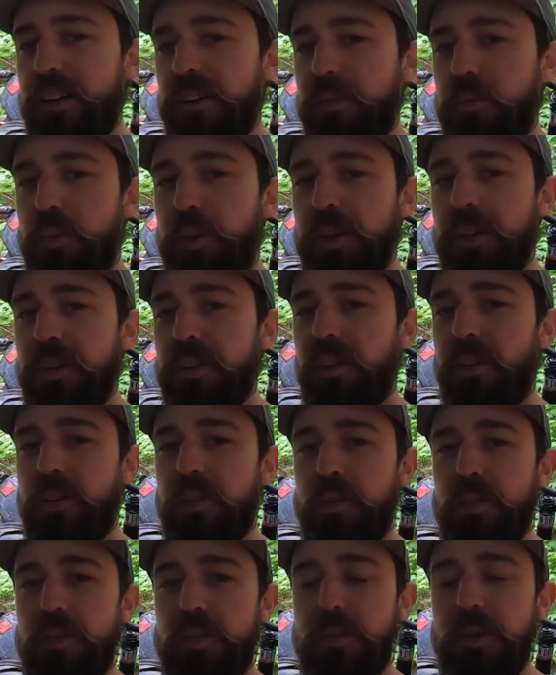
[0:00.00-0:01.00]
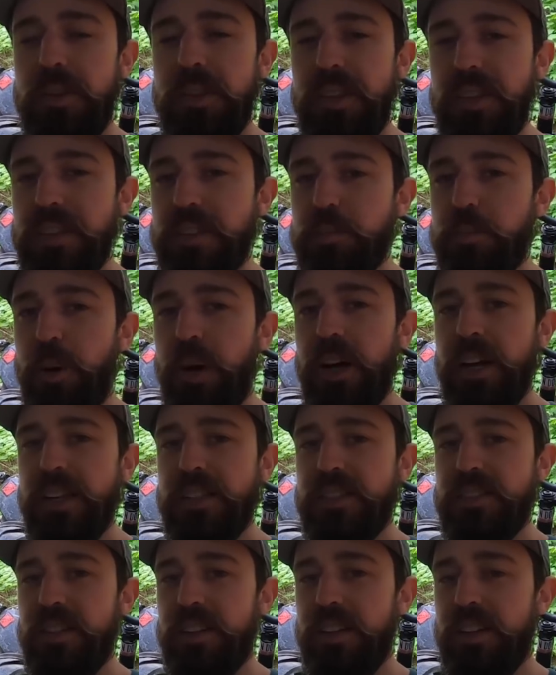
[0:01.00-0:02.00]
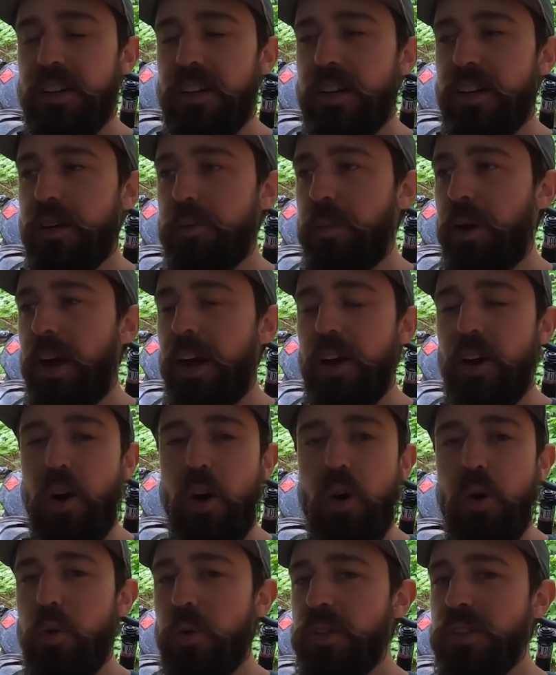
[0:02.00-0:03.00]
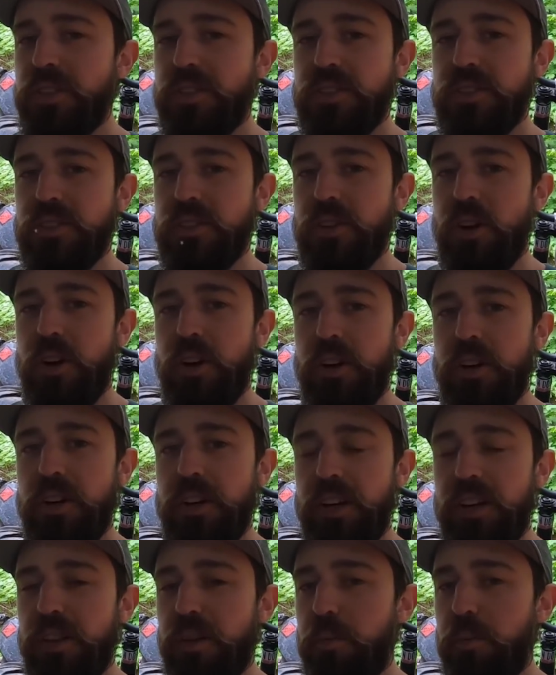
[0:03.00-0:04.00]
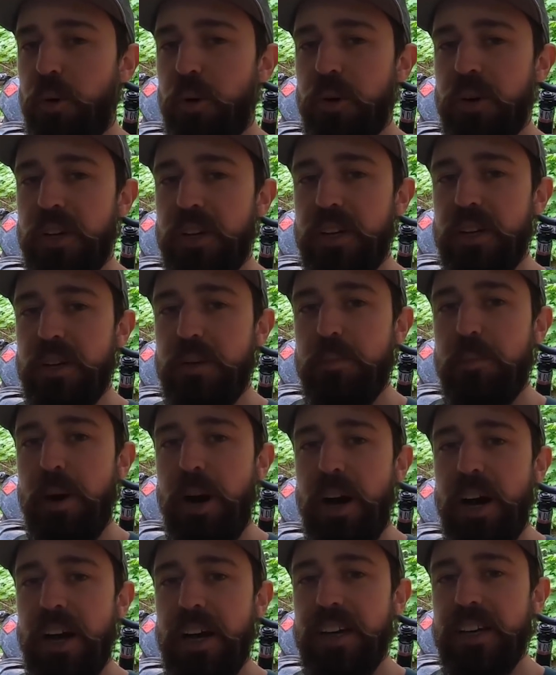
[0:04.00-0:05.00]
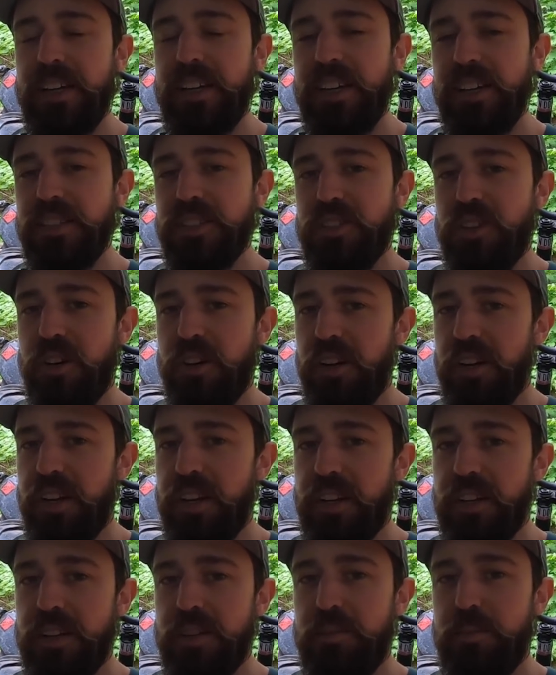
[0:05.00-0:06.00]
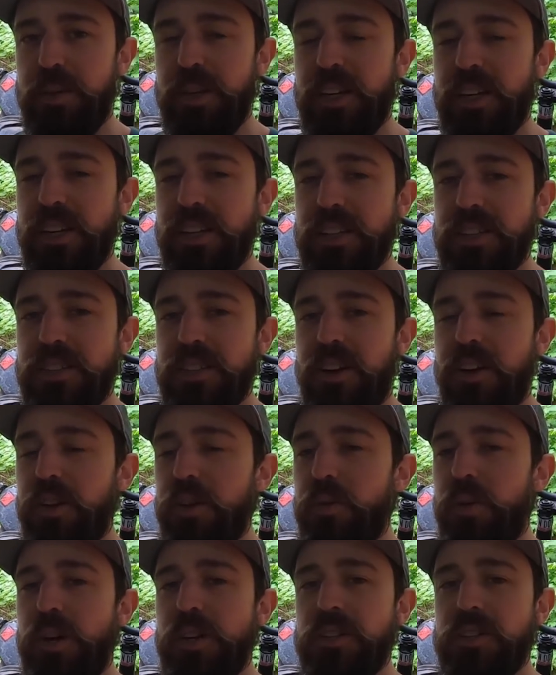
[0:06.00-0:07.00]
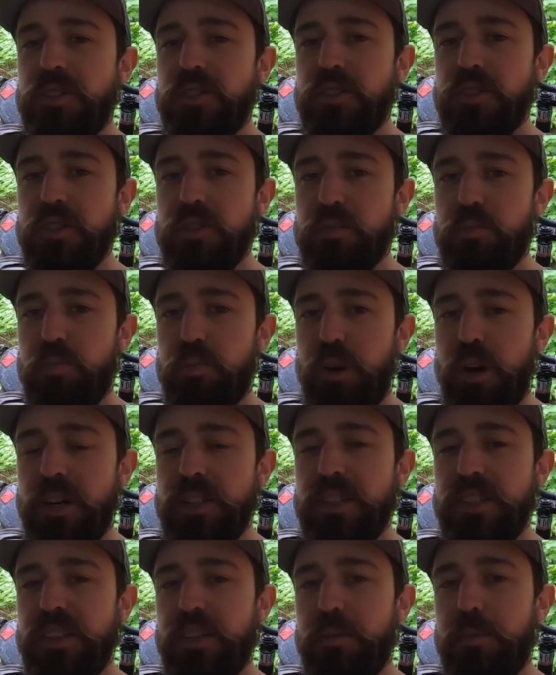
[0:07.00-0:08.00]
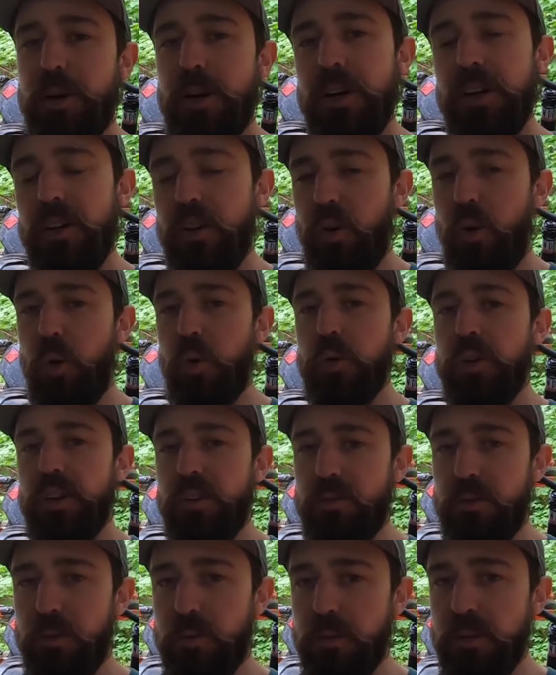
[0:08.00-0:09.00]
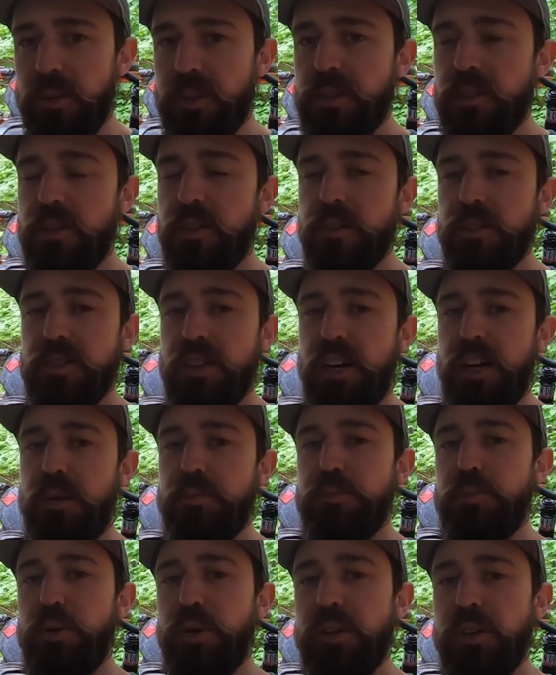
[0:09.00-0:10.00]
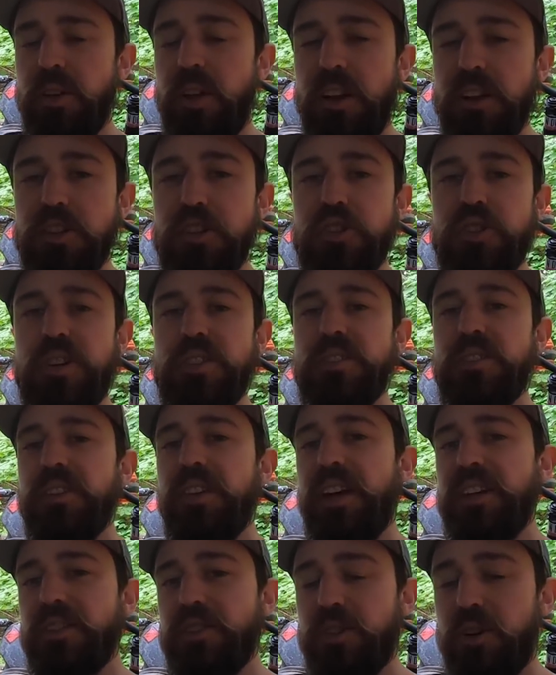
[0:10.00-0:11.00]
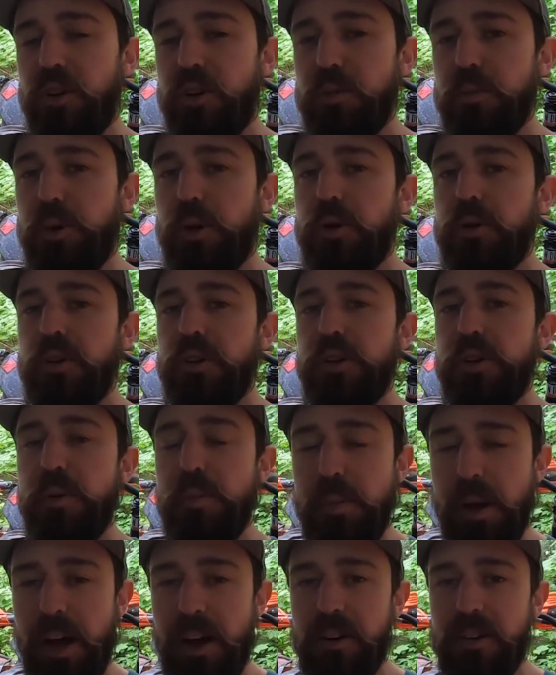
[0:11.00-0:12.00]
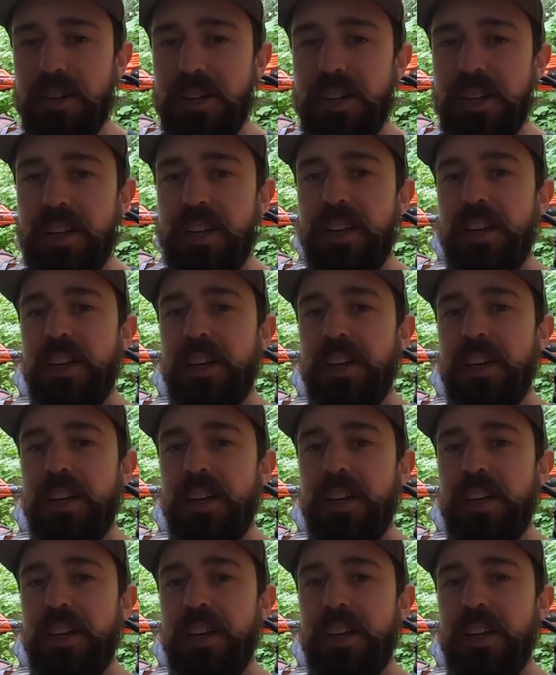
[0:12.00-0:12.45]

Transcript: With these bikes, I always start in the morning by kickstarting it, because otherwise you're just pressing the button, holding it for a really long time, putting a lot of stress on that starter motor and your battery,